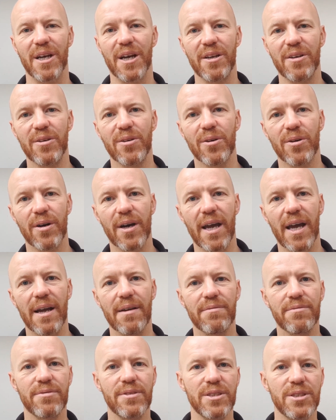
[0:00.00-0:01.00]
and not
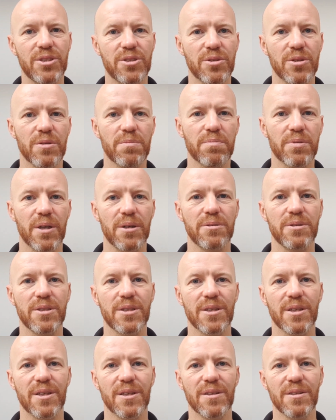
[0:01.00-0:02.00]
every drug
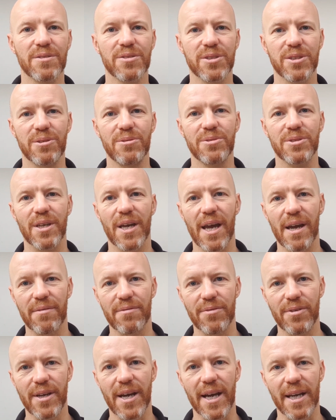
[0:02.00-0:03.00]
protocol suits
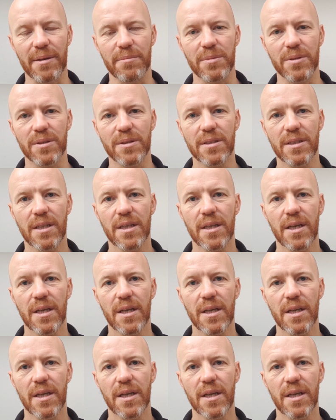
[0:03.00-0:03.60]
every animal.